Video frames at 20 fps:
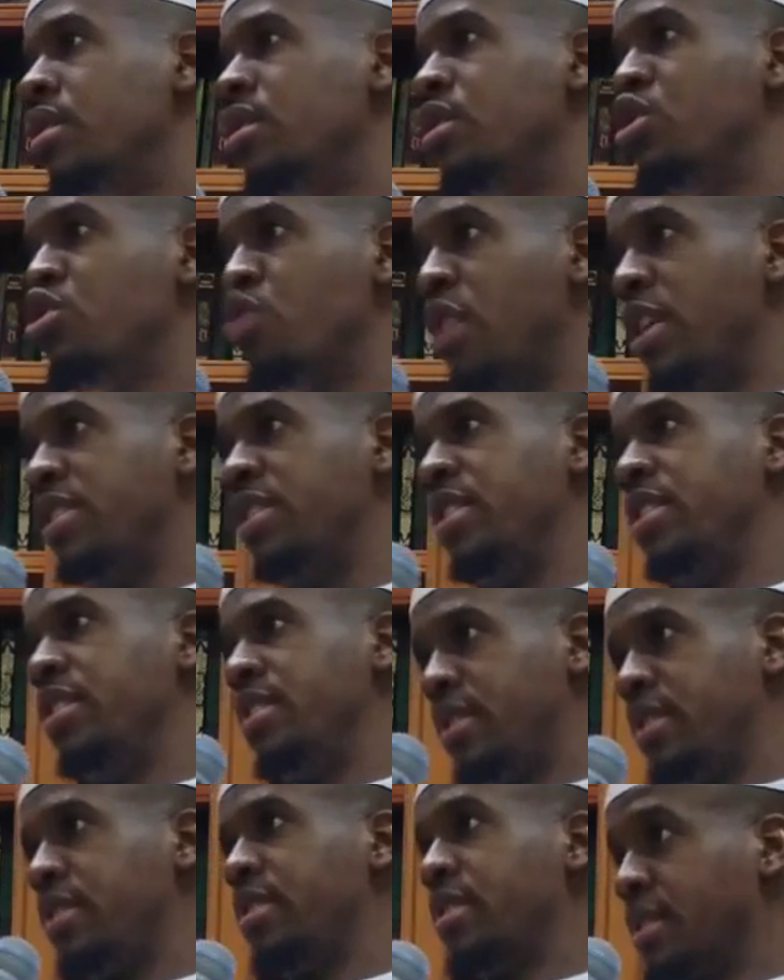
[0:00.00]

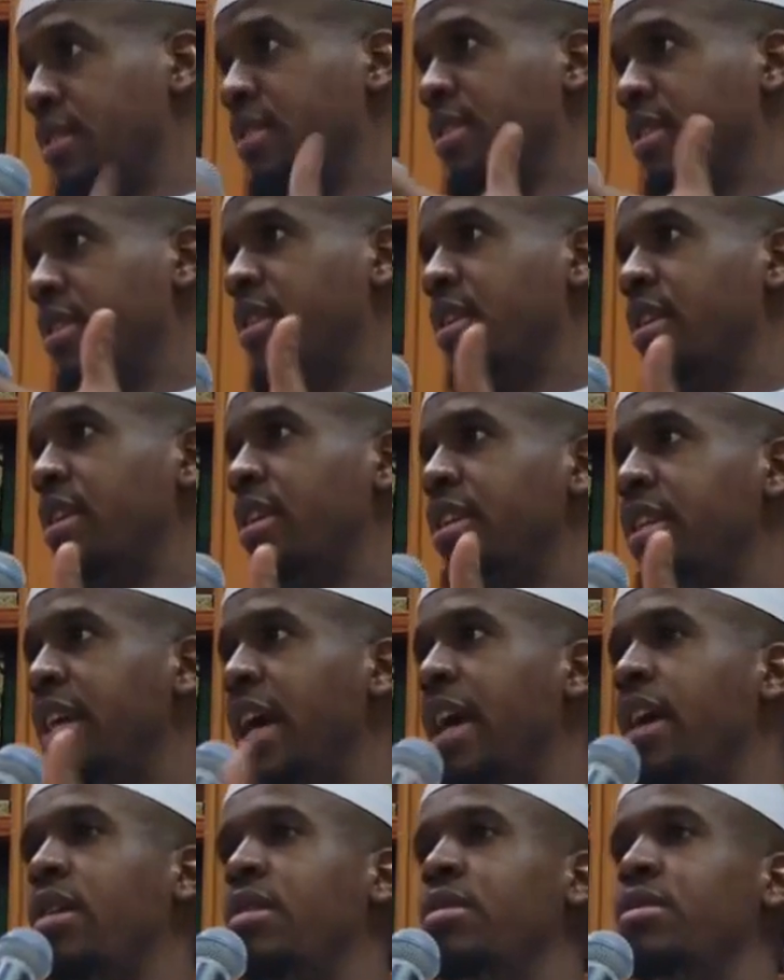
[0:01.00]
Dresses.
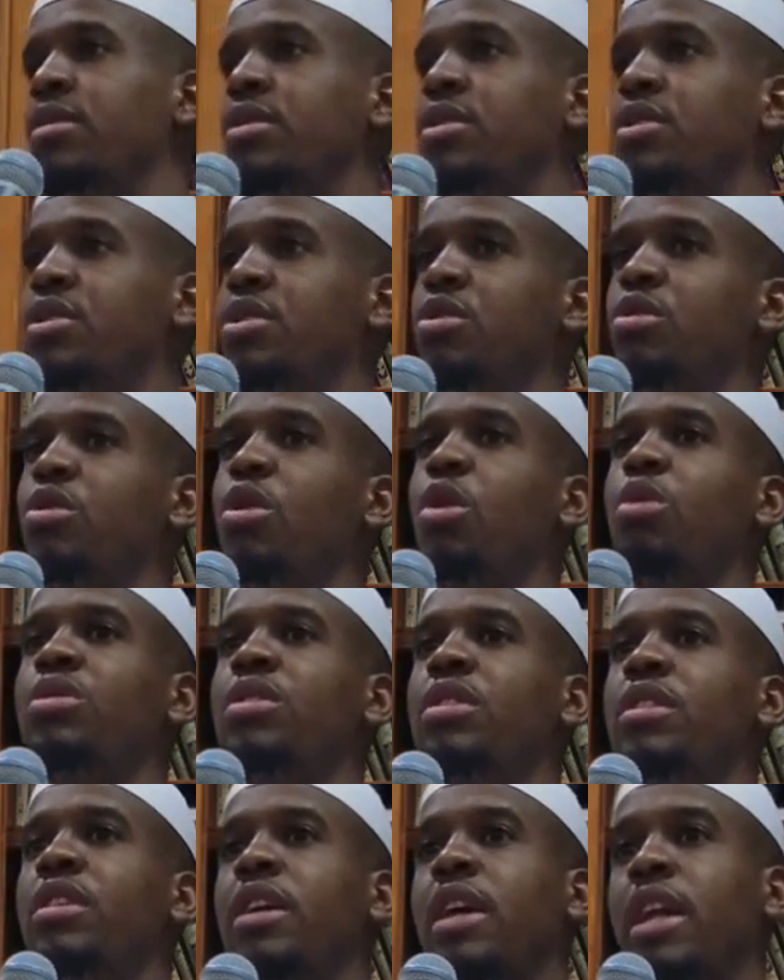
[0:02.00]
Gowns. You go
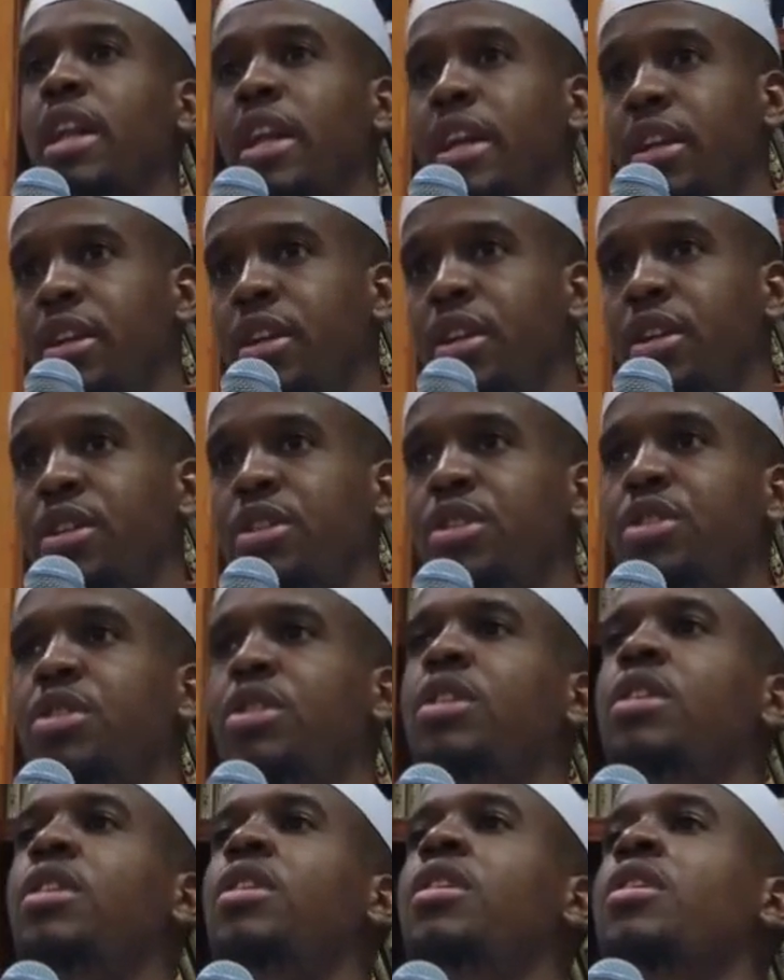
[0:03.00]
to the
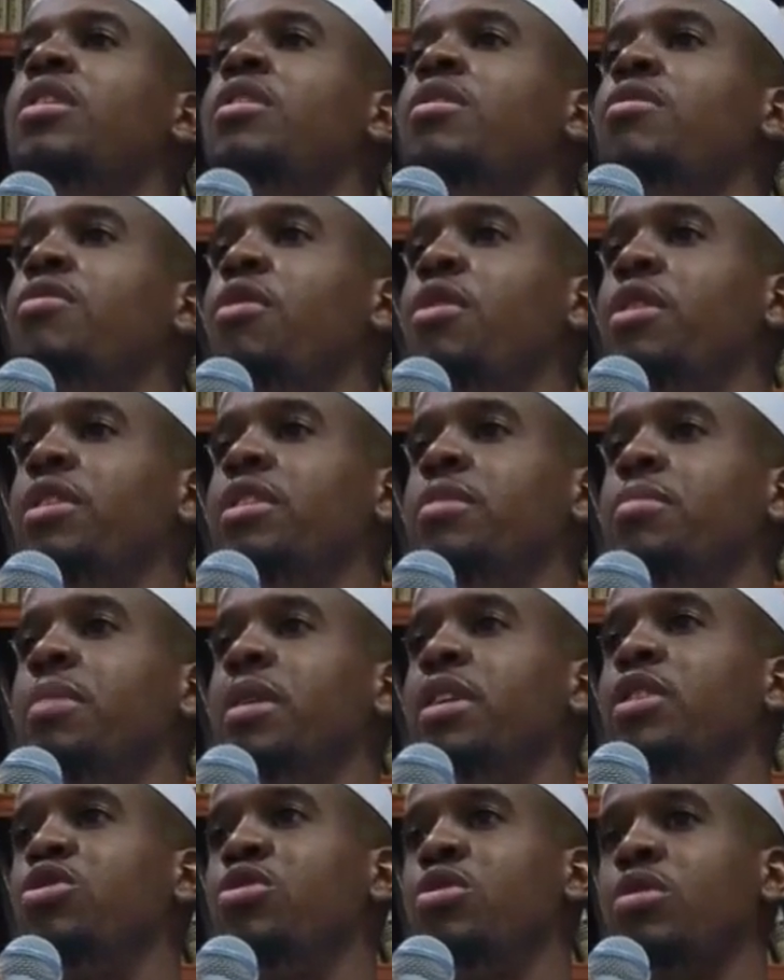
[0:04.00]
cleaners for it to
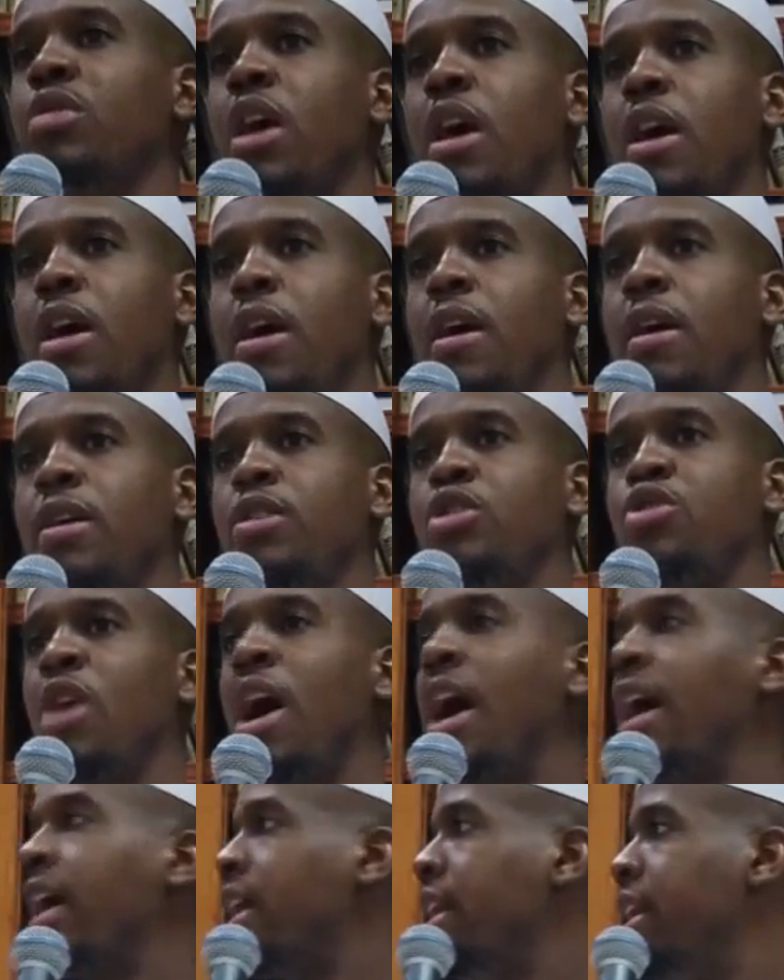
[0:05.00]
be
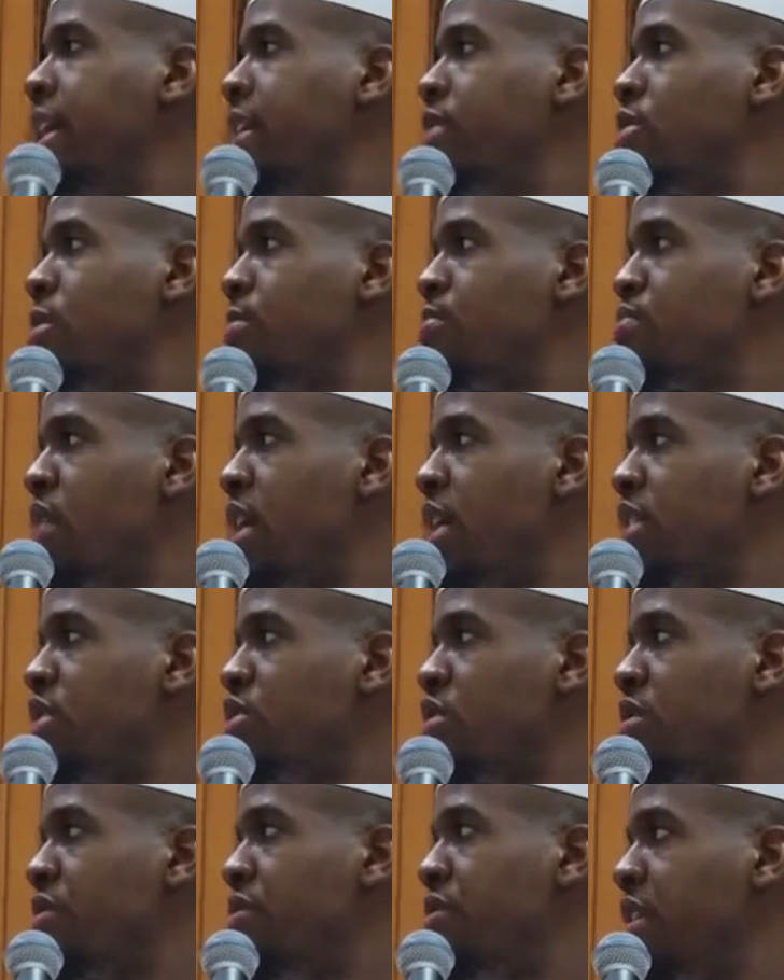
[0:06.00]
dry cleaned or
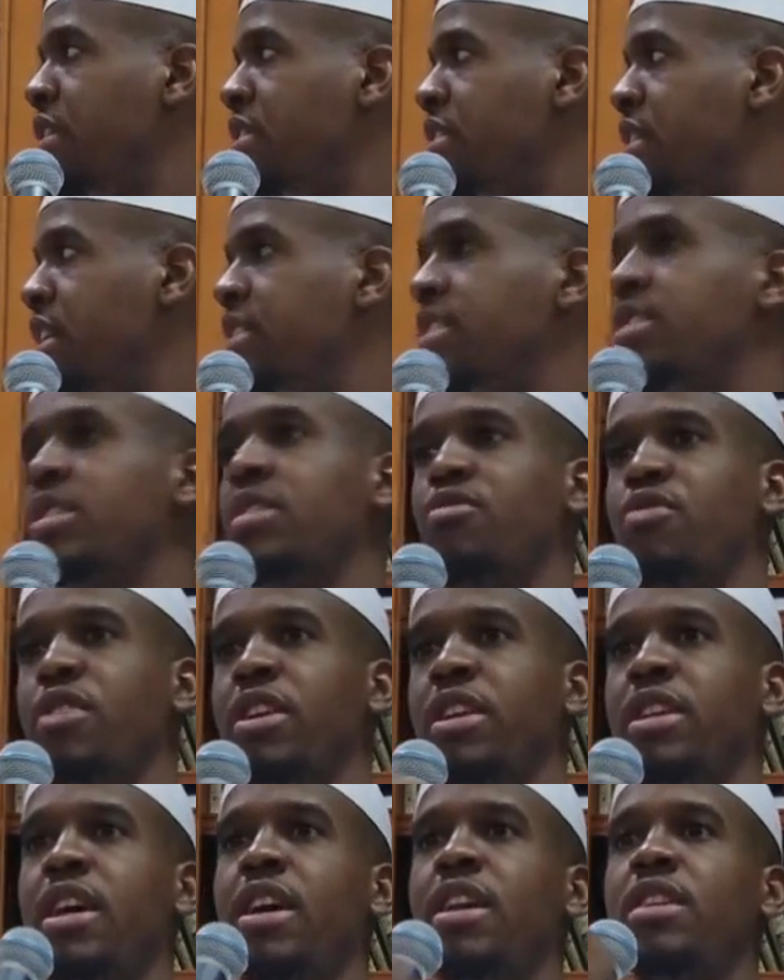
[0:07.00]
pressed or fixed. It's
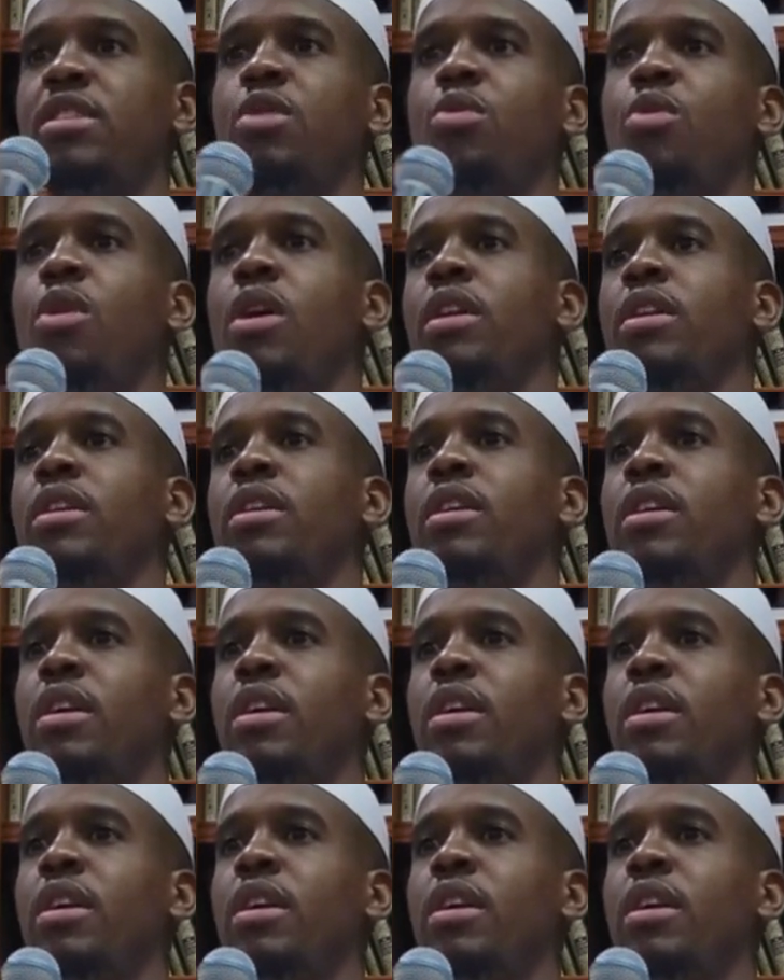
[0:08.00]
written down as a what?